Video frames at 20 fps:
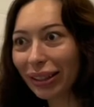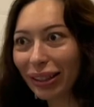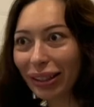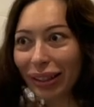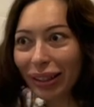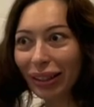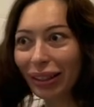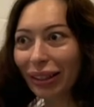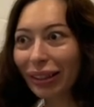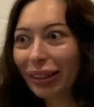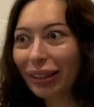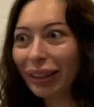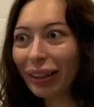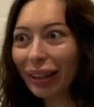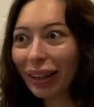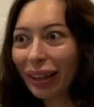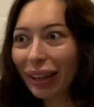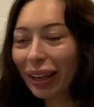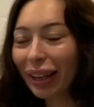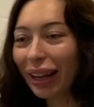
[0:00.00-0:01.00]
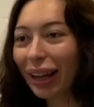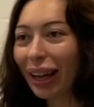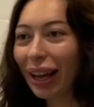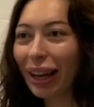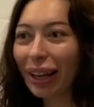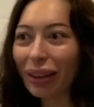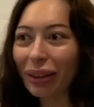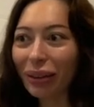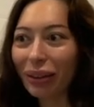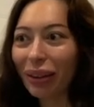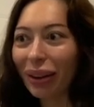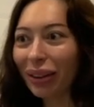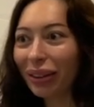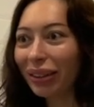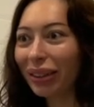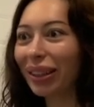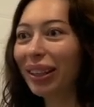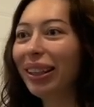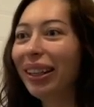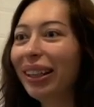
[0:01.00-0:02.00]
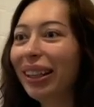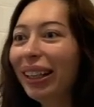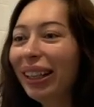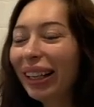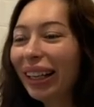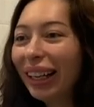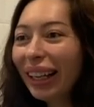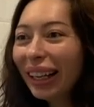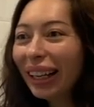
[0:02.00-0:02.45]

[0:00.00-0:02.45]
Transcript: just, I don't know.